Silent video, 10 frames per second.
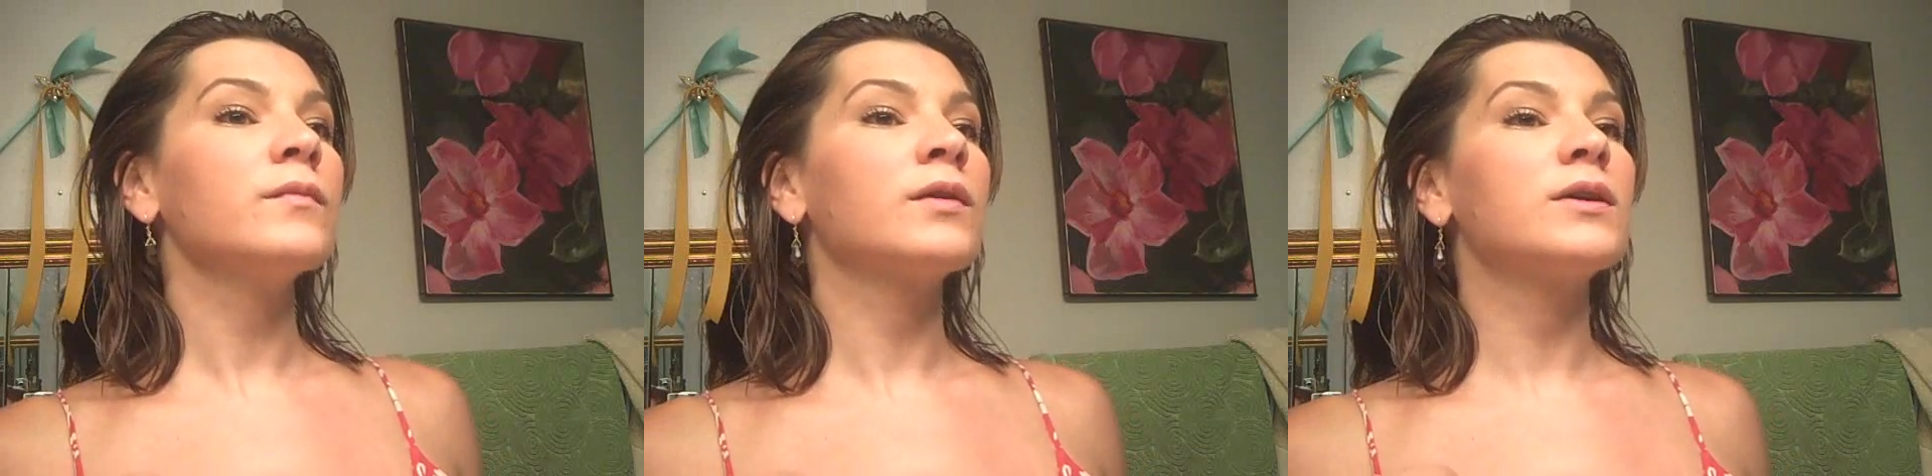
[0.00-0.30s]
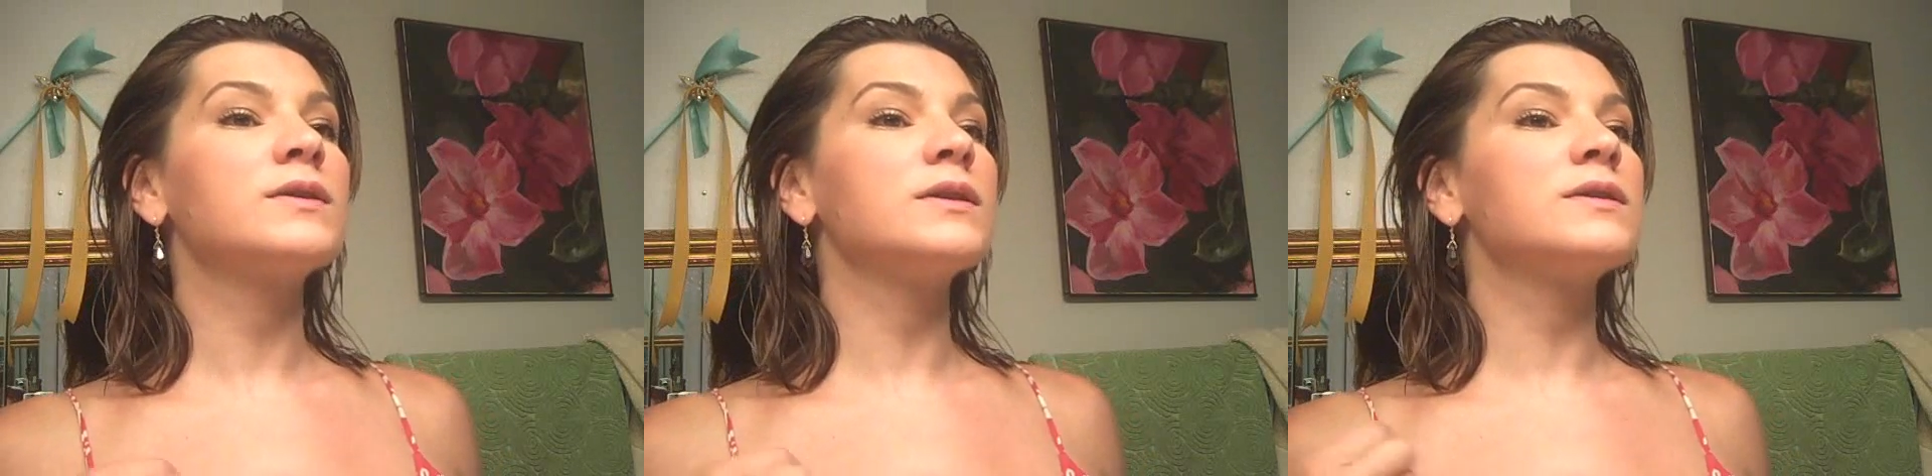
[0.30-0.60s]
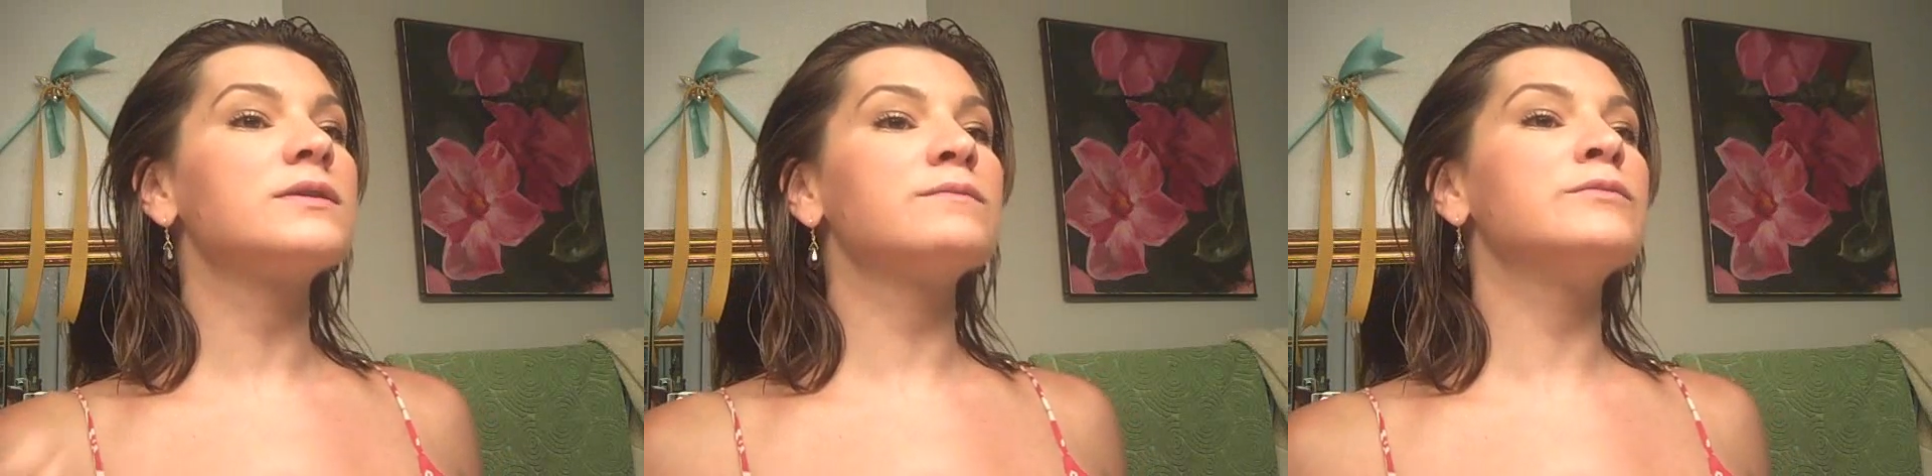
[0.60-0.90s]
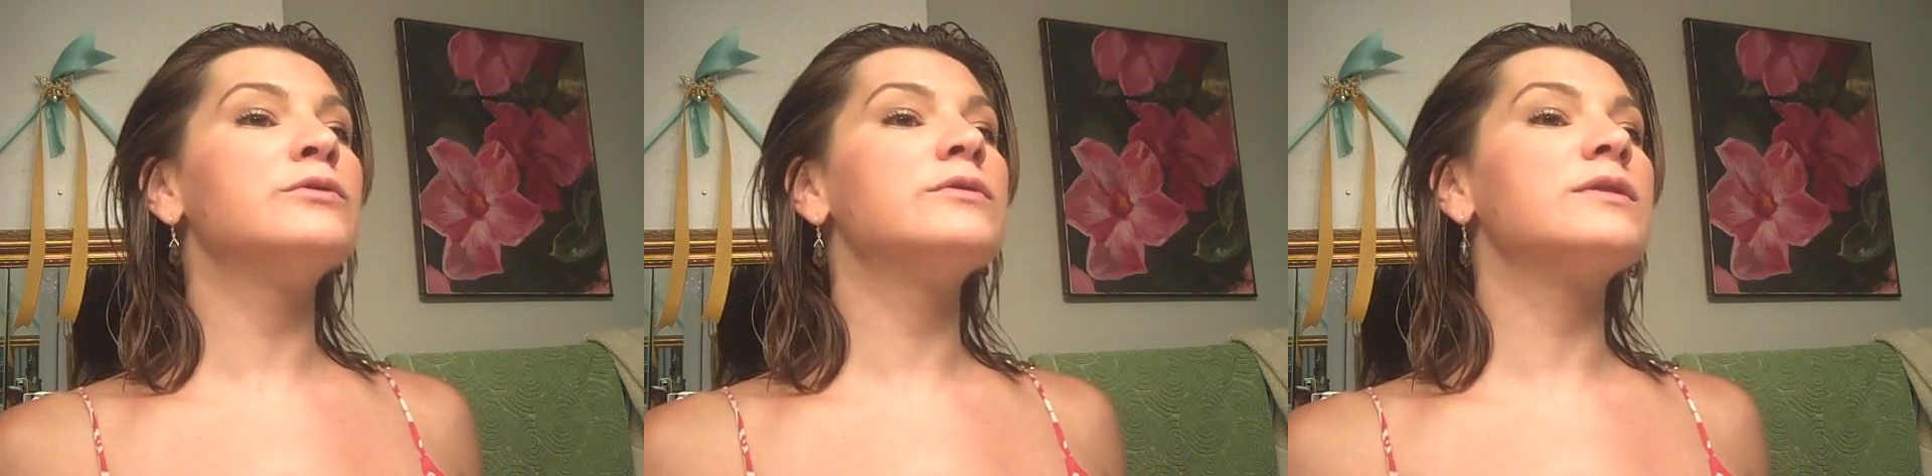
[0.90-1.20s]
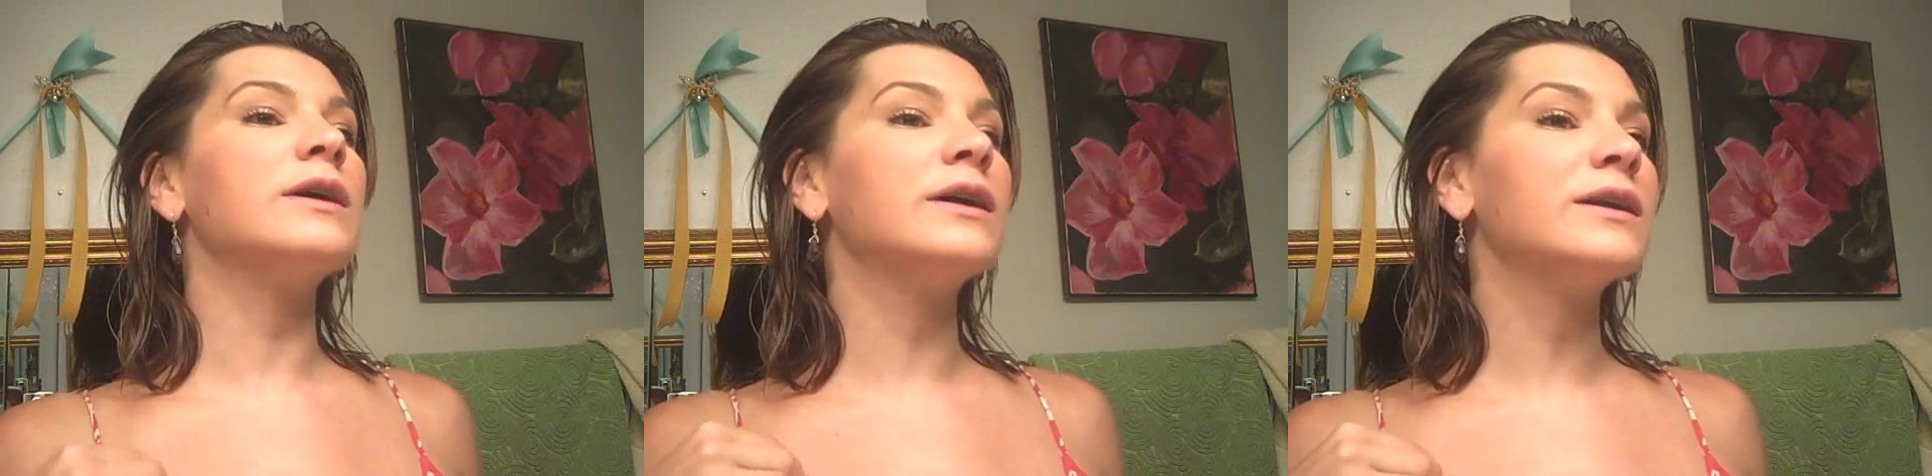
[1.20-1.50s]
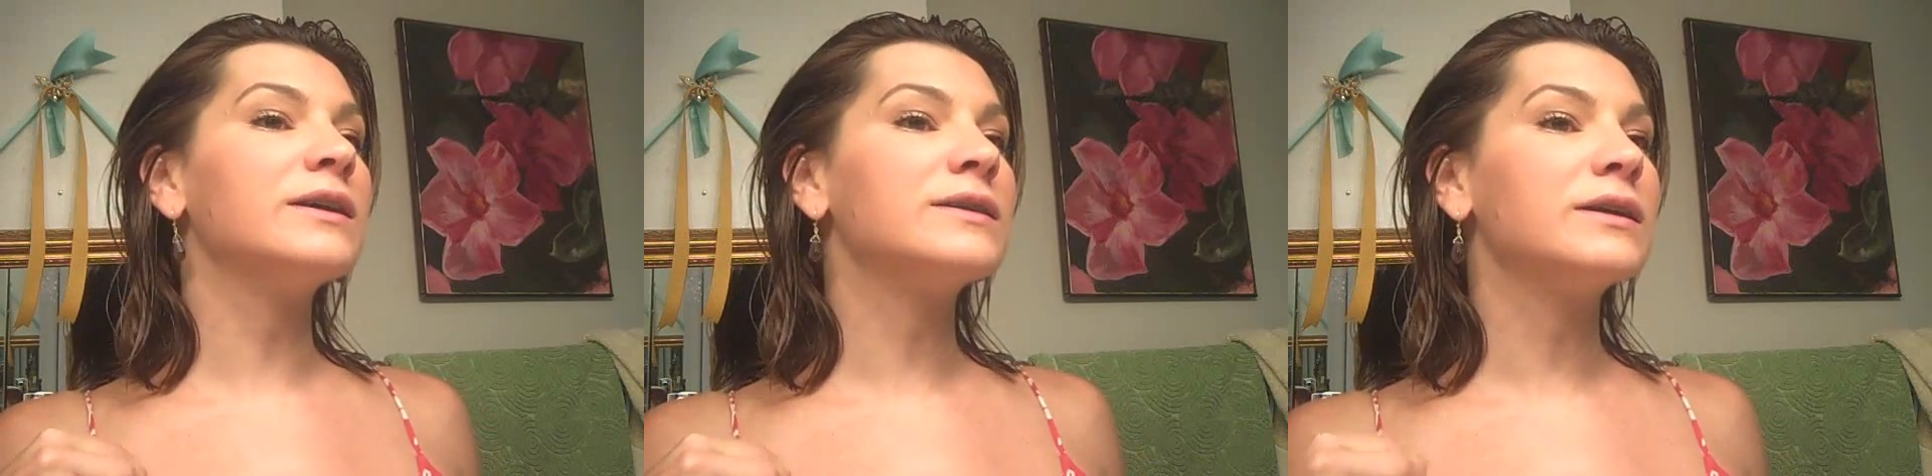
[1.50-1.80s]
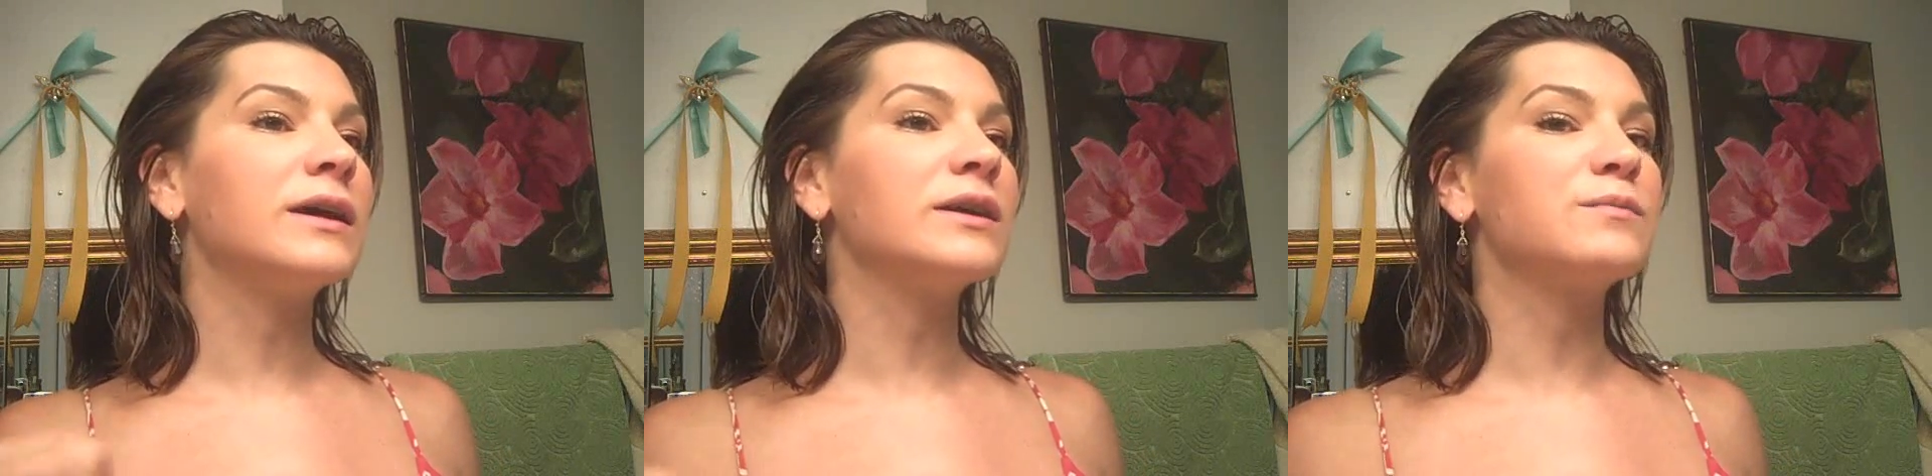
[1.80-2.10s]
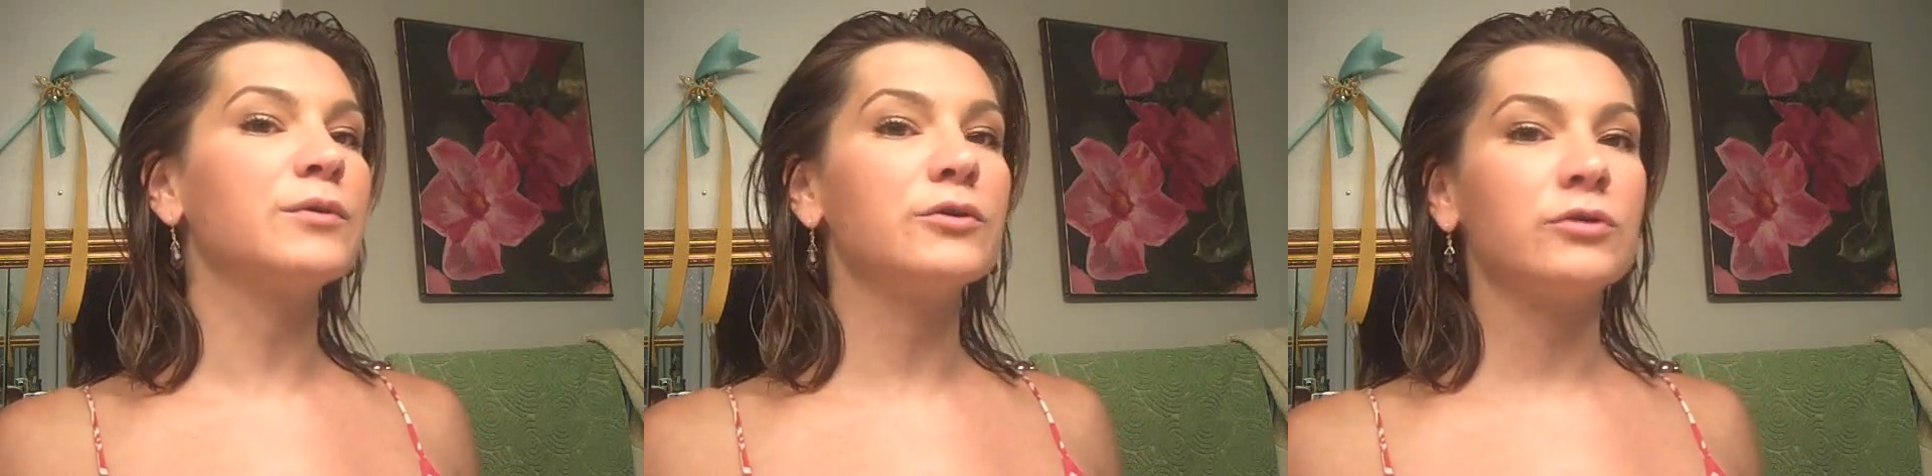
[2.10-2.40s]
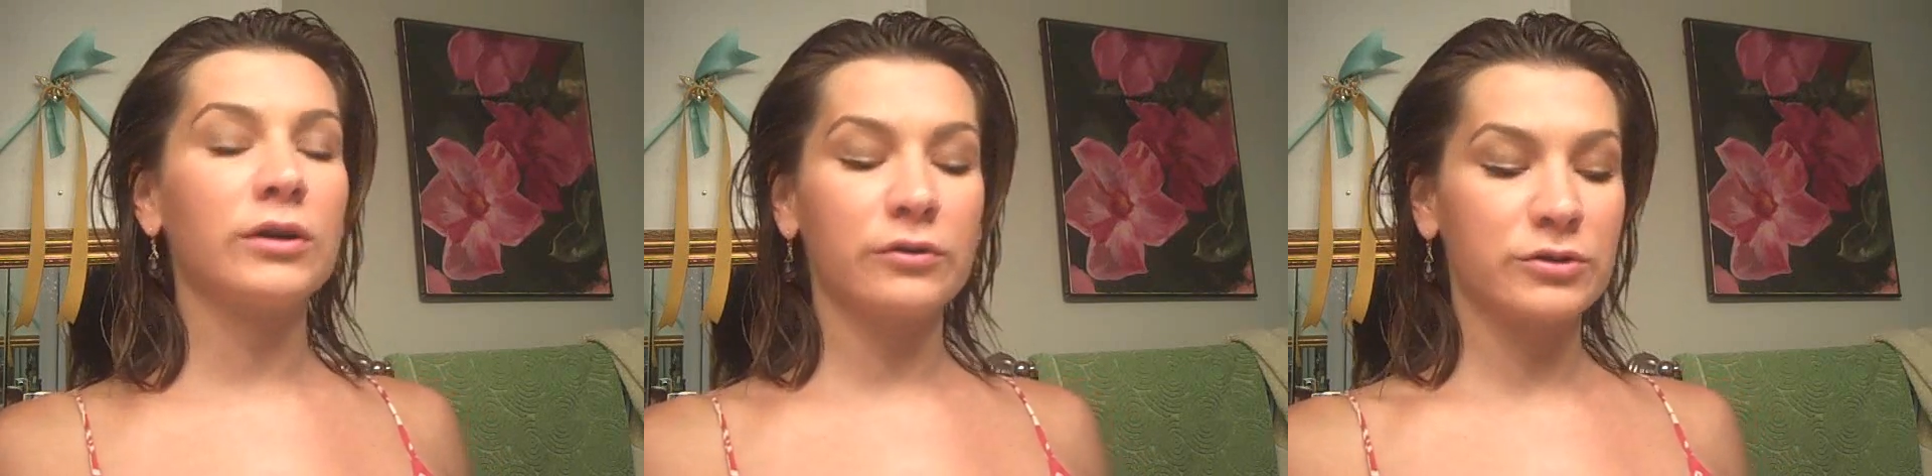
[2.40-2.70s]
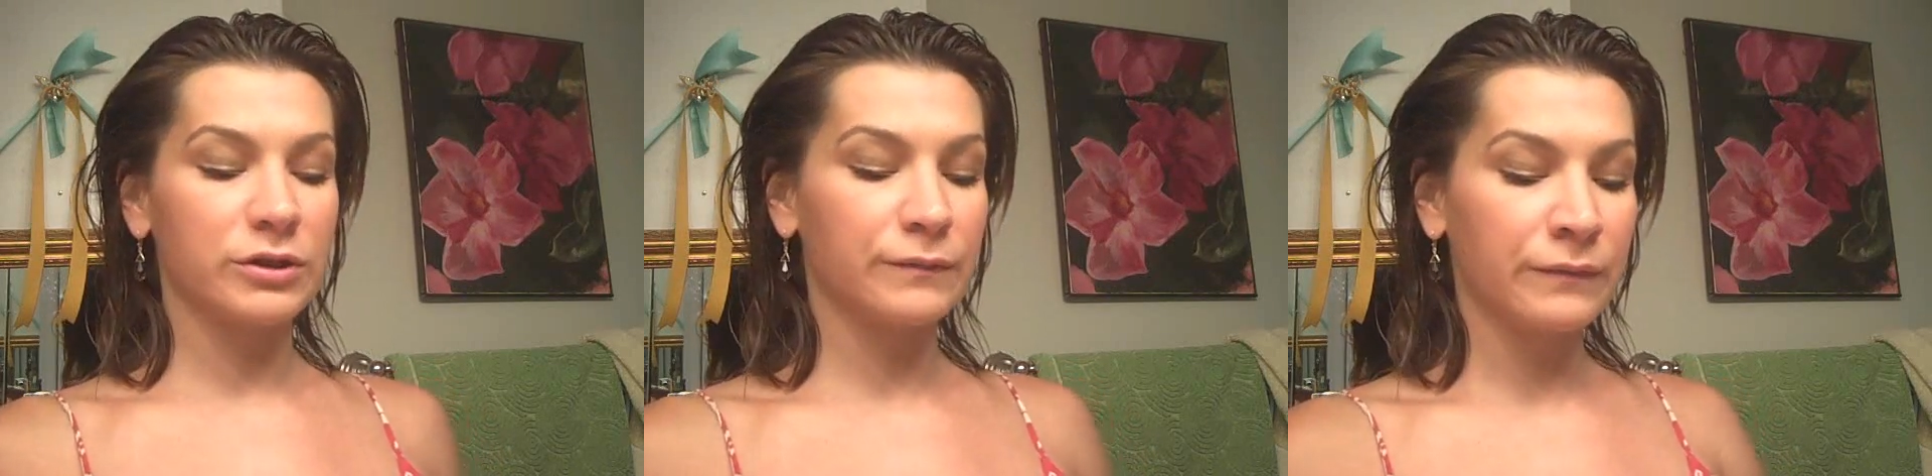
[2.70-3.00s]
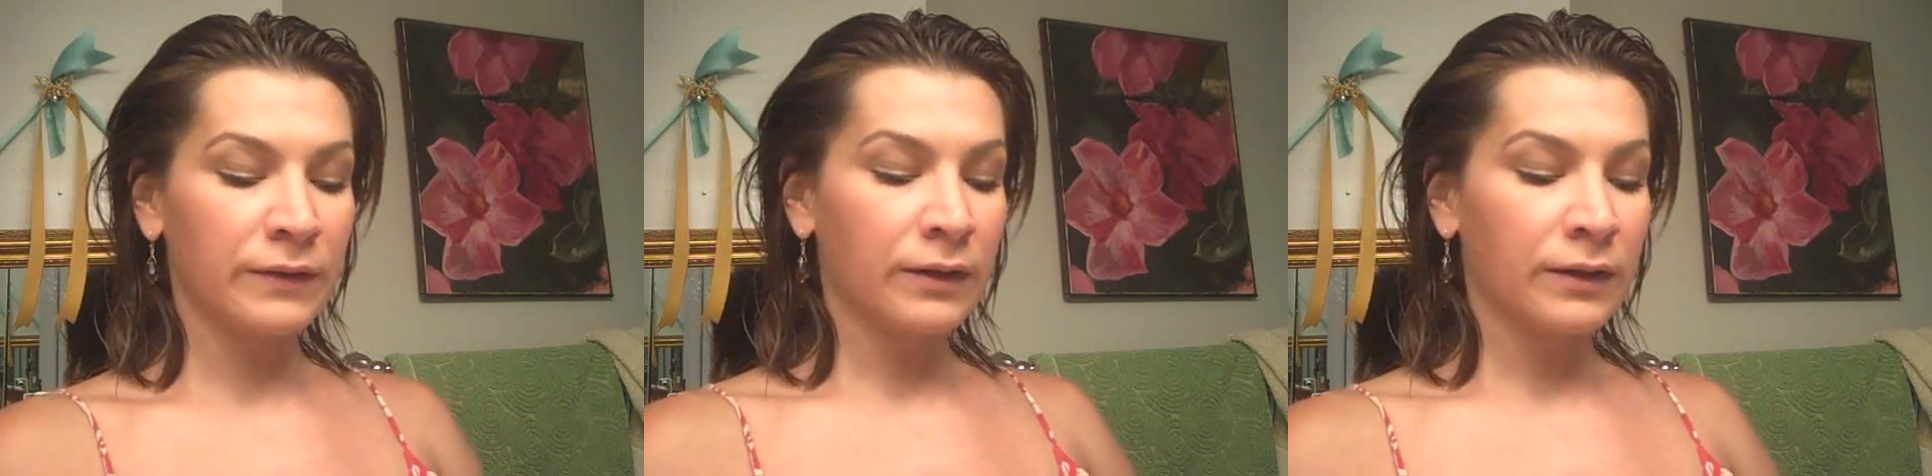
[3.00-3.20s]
Because it smooths it. It's a nice blow dry lotion.